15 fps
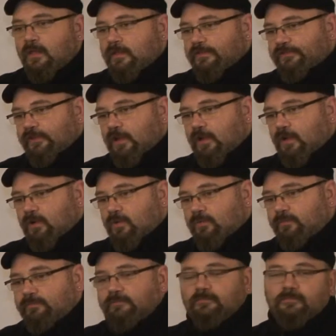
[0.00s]
so
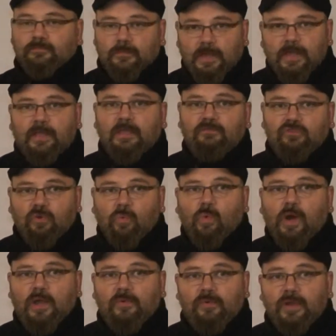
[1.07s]
it gives you a wide